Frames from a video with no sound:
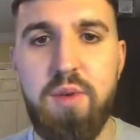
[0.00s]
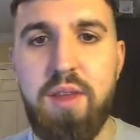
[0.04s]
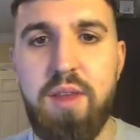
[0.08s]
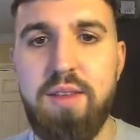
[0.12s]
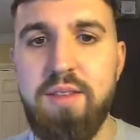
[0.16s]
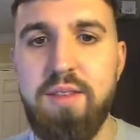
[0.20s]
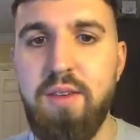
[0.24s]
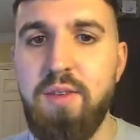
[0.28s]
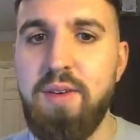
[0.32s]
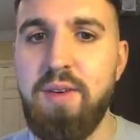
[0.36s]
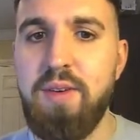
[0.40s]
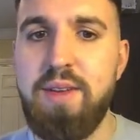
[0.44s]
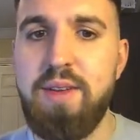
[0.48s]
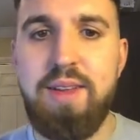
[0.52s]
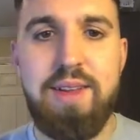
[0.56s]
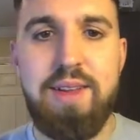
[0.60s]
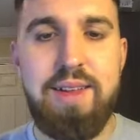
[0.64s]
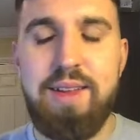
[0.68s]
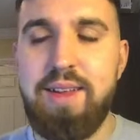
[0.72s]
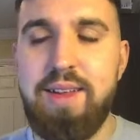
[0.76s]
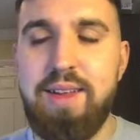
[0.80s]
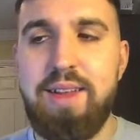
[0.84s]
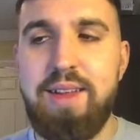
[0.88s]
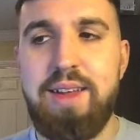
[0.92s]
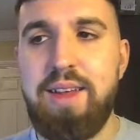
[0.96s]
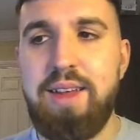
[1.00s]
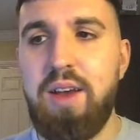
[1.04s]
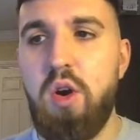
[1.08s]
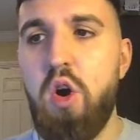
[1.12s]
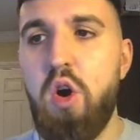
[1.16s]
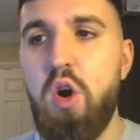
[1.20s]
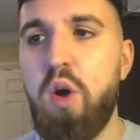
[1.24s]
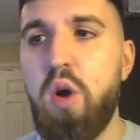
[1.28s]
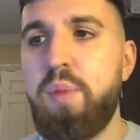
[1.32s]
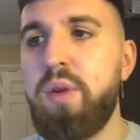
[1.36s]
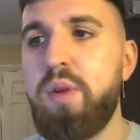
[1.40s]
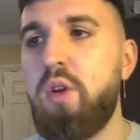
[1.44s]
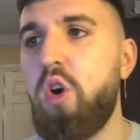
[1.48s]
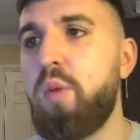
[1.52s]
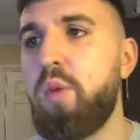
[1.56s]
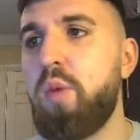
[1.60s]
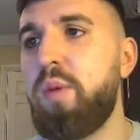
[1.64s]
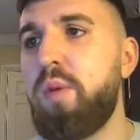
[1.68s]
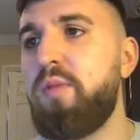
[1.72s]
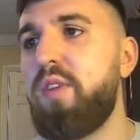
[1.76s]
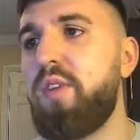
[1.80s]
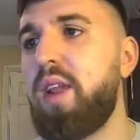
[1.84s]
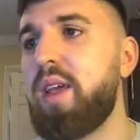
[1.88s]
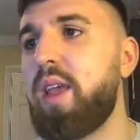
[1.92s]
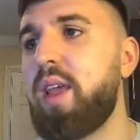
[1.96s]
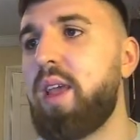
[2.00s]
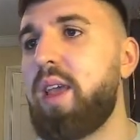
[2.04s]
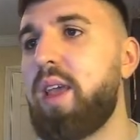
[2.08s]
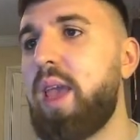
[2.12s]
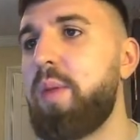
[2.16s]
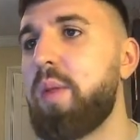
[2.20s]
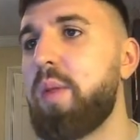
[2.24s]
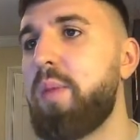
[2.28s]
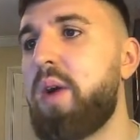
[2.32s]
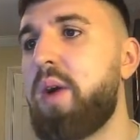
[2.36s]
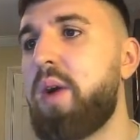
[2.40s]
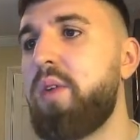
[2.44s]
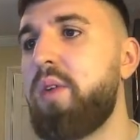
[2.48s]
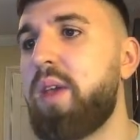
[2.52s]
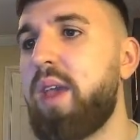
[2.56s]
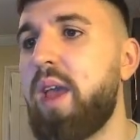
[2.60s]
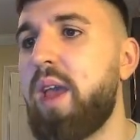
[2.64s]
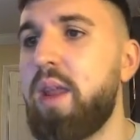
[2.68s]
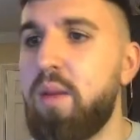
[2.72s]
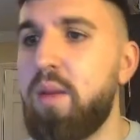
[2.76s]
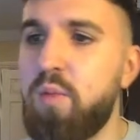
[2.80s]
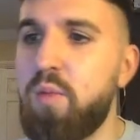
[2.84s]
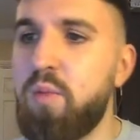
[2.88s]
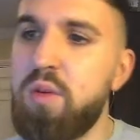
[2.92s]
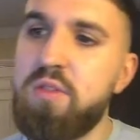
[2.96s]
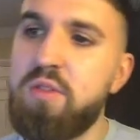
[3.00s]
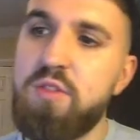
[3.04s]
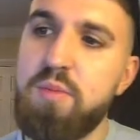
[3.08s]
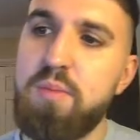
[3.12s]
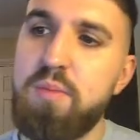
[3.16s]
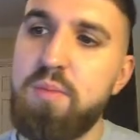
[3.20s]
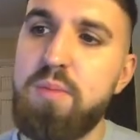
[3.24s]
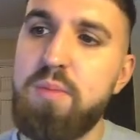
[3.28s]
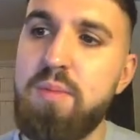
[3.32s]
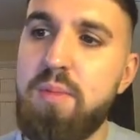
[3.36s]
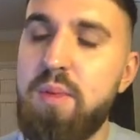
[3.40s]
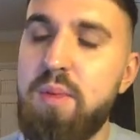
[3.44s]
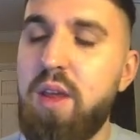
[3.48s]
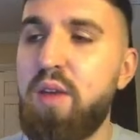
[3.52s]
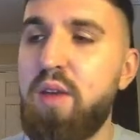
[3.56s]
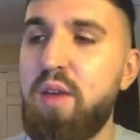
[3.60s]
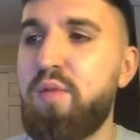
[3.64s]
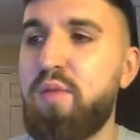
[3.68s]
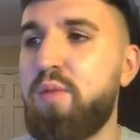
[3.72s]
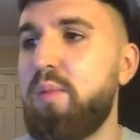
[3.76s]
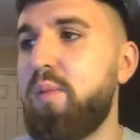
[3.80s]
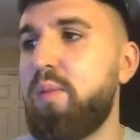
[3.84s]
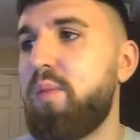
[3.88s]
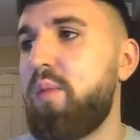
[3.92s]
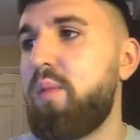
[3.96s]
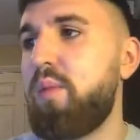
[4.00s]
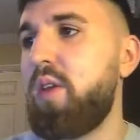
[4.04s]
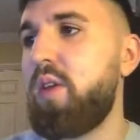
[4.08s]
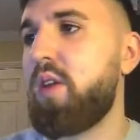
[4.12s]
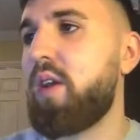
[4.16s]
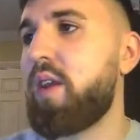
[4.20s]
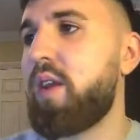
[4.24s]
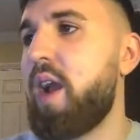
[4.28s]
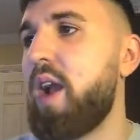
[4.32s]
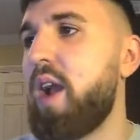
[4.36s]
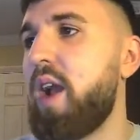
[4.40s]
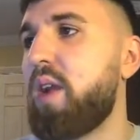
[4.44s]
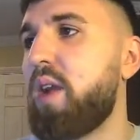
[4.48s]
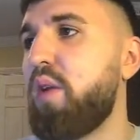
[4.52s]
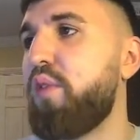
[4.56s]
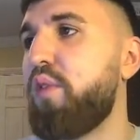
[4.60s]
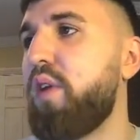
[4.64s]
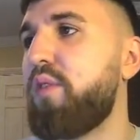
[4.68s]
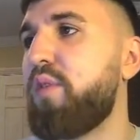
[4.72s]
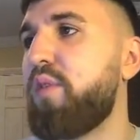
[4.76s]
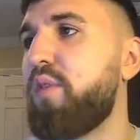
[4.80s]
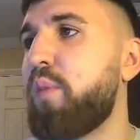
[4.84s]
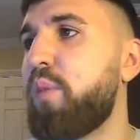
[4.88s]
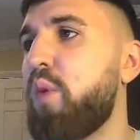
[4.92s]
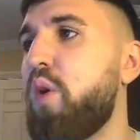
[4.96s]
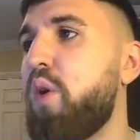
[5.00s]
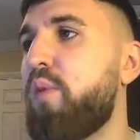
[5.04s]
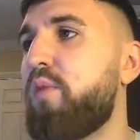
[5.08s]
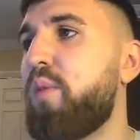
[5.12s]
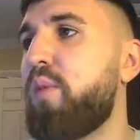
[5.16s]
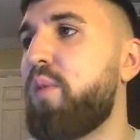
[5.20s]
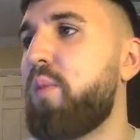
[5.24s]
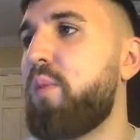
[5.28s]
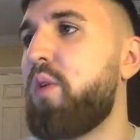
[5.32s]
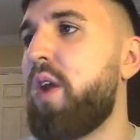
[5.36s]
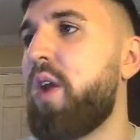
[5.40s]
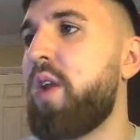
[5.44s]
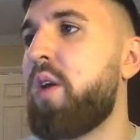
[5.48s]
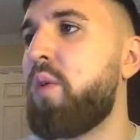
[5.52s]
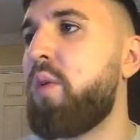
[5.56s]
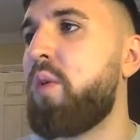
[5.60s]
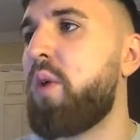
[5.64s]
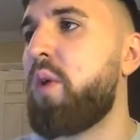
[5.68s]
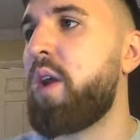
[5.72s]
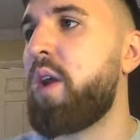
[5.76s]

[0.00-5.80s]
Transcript: So hoping Villa can keep them out again. Which, if you could argue, if I'm going for Moreno, why not